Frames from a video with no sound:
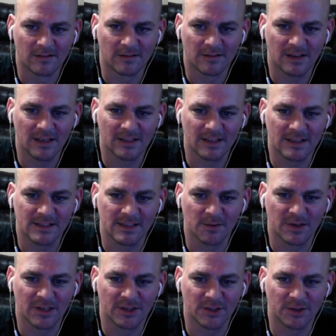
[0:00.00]
Right, like I said, we're
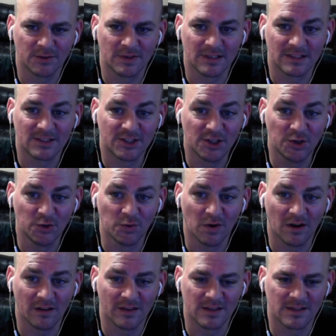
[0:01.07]
gonna do 2
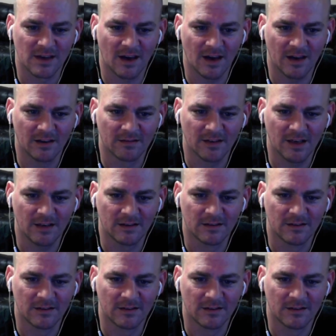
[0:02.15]
on this guy, right?